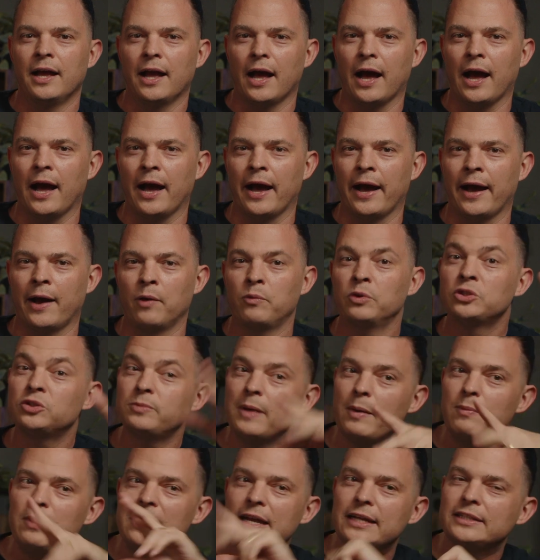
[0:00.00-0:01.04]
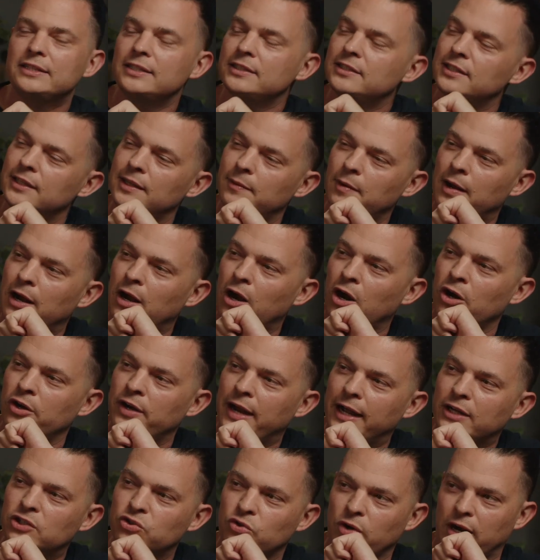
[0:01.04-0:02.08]
Uh, which maybe gets into the, our
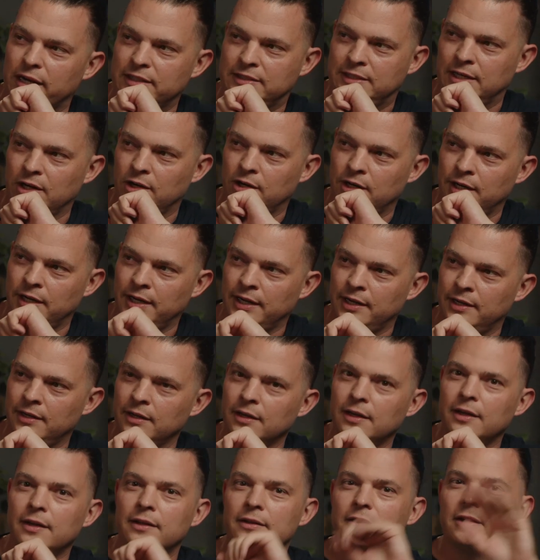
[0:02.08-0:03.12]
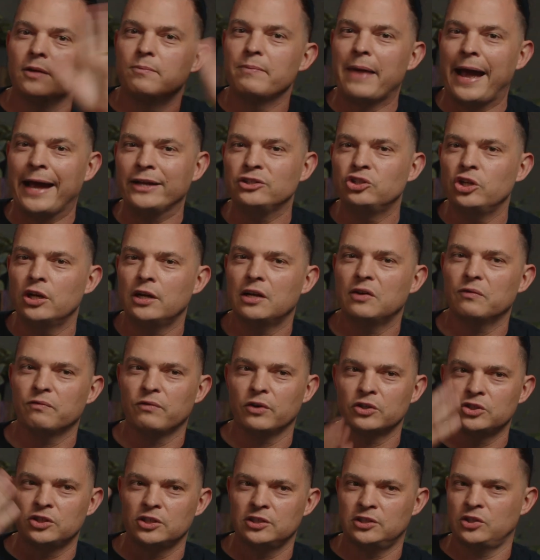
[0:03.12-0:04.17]
next criteria. The magic
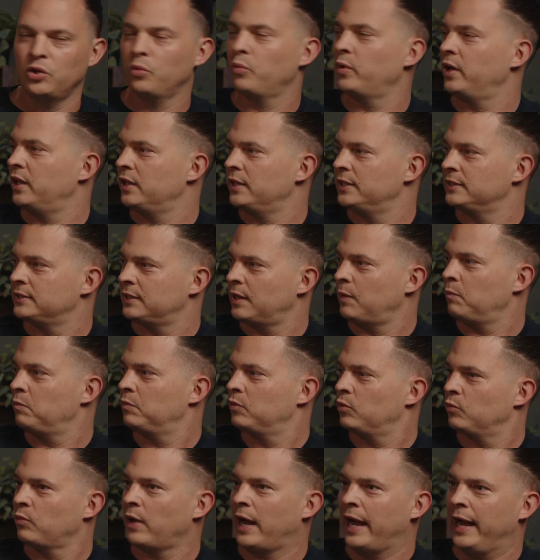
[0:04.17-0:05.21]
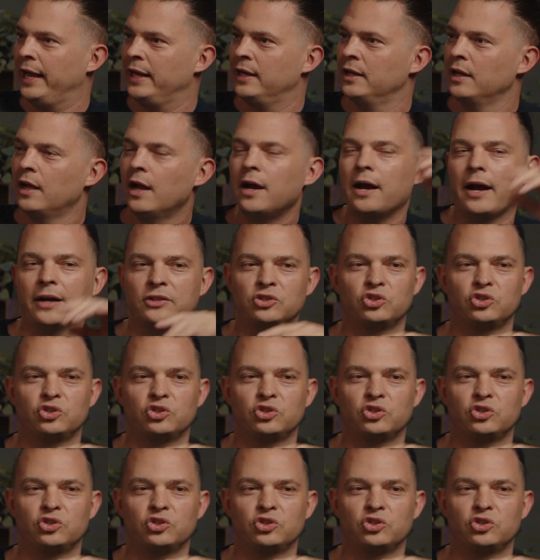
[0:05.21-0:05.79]
versus the realism, mm-hmm, right? Mm-hmm.